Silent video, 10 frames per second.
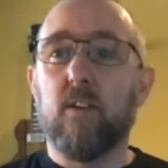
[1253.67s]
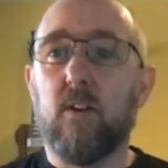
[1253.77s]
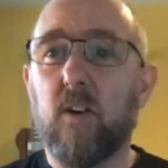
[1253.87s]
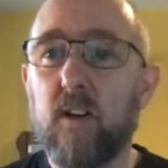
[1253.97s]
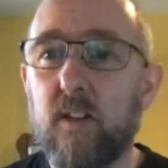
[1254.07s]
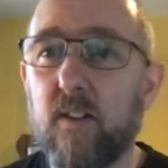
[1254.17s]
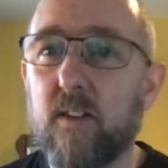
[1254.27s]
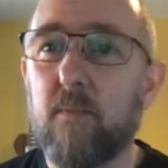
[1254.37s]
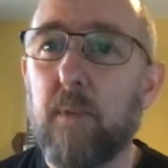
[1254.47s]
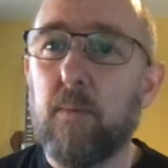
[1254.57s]
All right.
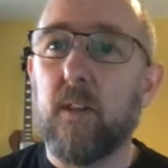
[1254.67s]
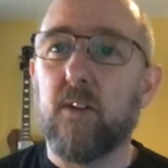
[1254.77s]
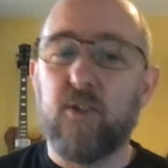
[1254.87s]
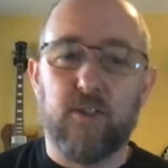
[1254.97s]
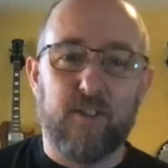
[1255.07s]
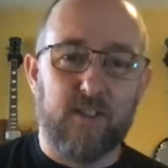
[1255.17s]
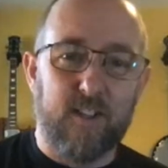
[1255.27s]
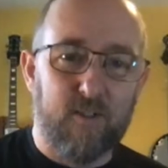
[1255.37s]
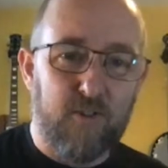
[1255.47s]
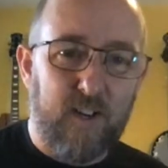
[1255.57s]
Maybe that's just a
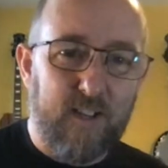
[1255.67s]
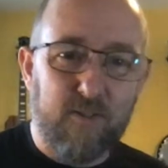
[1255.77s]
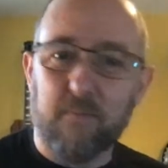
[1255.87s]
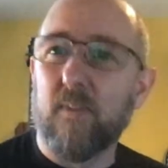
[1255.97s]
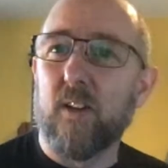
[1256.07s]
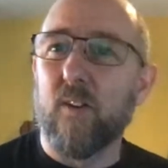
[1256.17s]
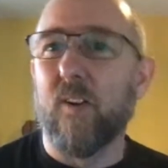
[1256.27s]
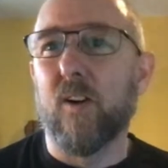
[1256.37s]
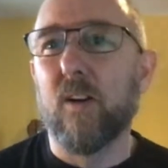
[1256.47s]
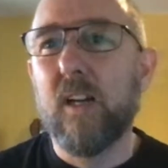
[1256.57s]
single trackism. I don't
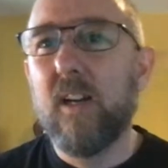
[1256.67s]
know.